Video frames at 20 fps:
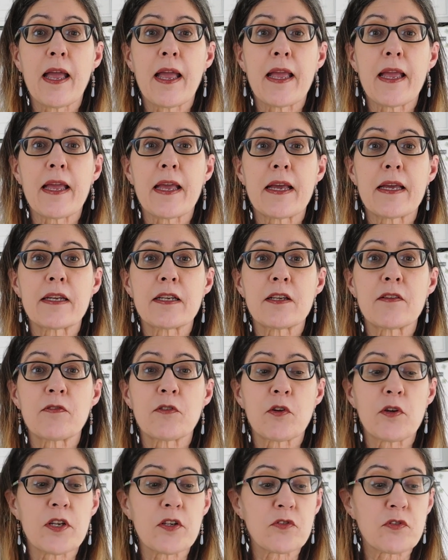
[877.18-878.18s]
and
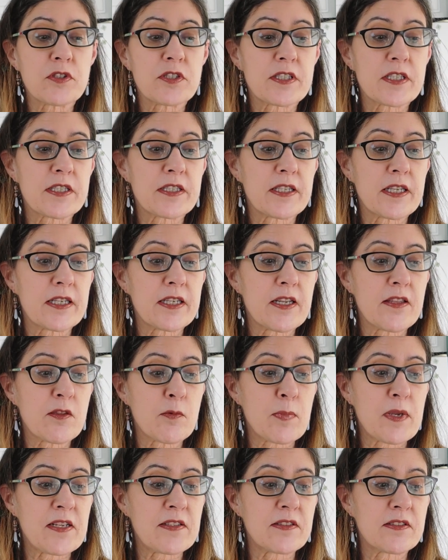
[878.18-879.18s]
if you're interested in any of
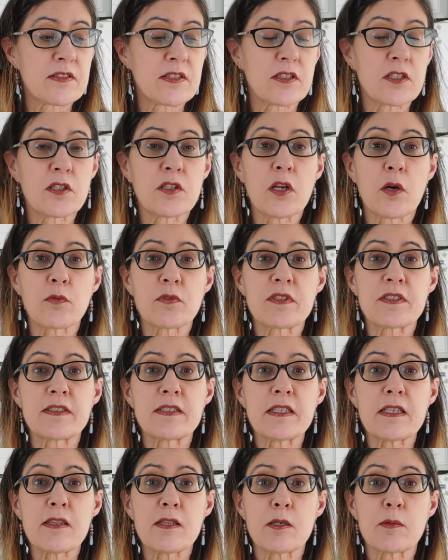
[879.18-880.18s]
the pieces and you don't
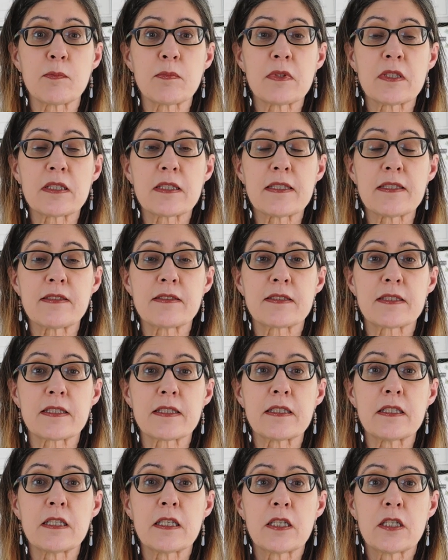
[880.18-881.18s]
see them
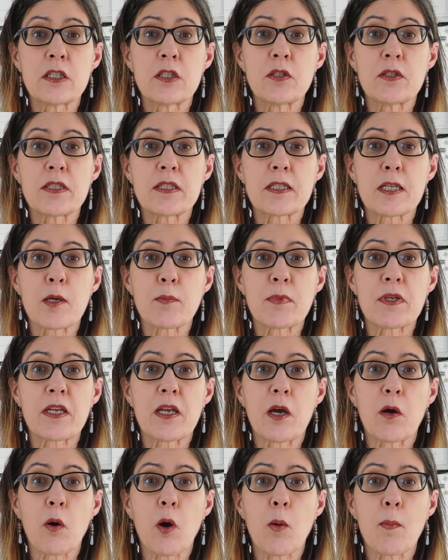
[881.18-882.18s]
listed, you can let me
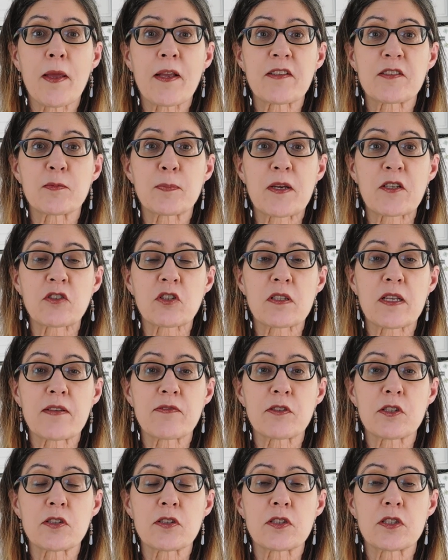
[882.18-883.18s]
know. I'll make a special
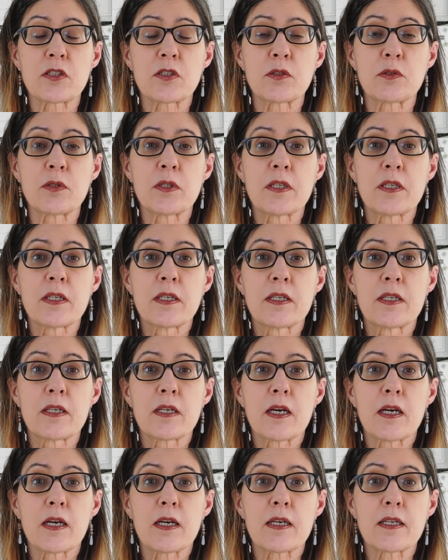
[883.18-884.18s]
effort to
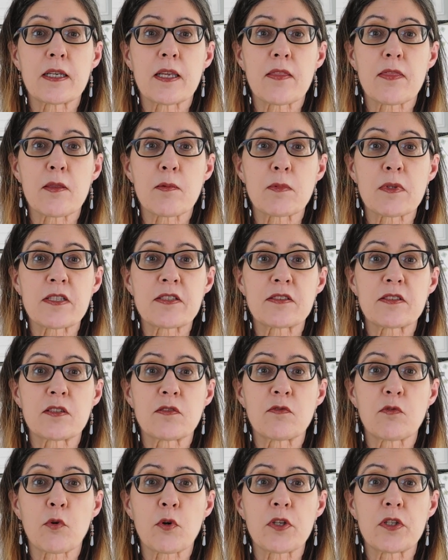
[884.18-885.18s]
uh, get them
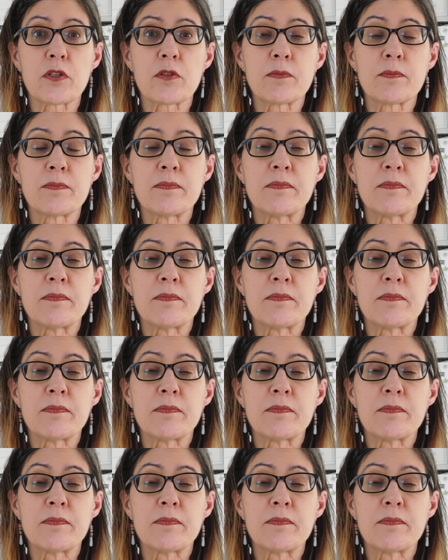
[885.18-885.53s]
listed for you